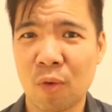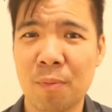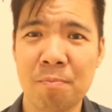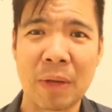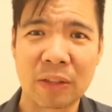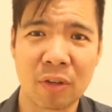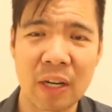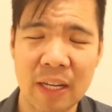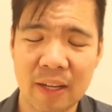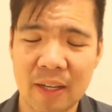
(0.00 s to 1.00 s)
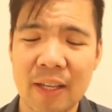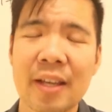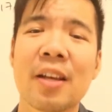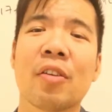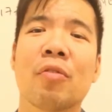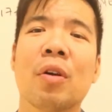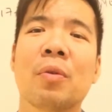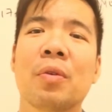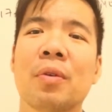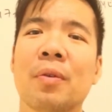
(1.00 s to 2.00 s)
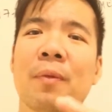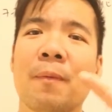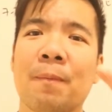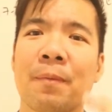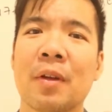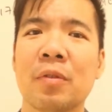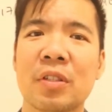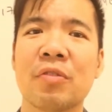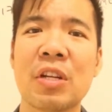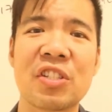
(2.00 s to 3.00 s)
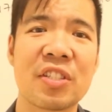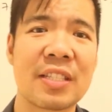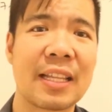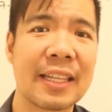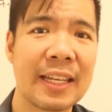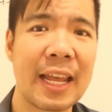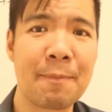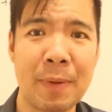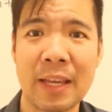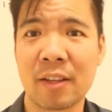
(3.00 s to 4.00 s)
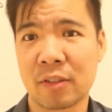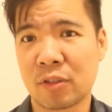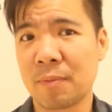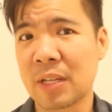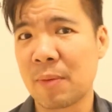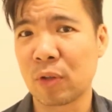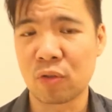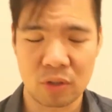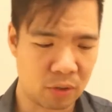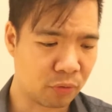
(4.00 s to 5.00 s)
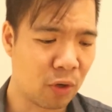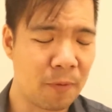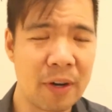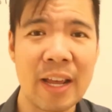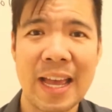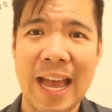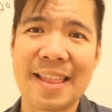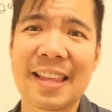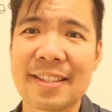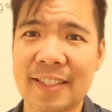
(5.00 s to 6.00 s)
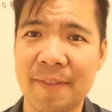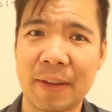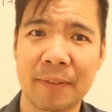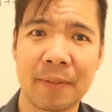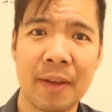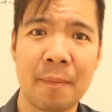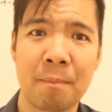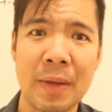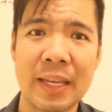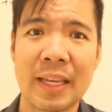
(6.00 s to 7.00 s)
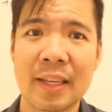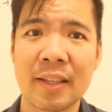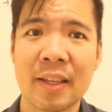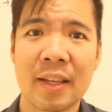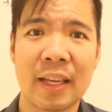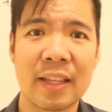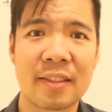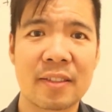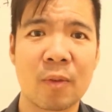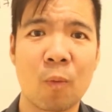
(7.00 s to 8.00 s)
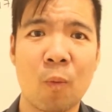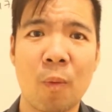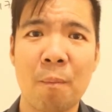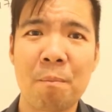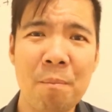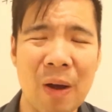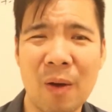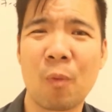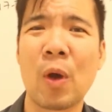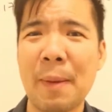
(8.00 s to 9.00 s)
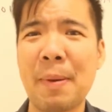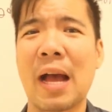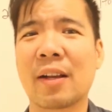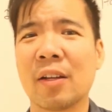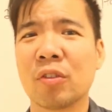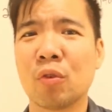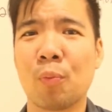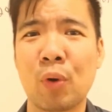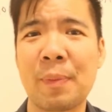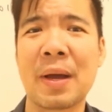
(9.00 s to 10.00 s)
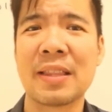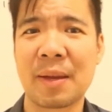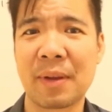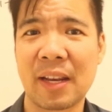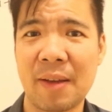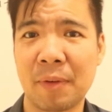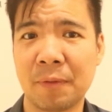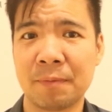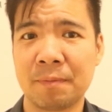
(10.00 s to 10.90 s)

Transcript: will methodically grow until it reaches a delayed peak sometime between October and Thanksgiving, making its way back to pre-pandemic level.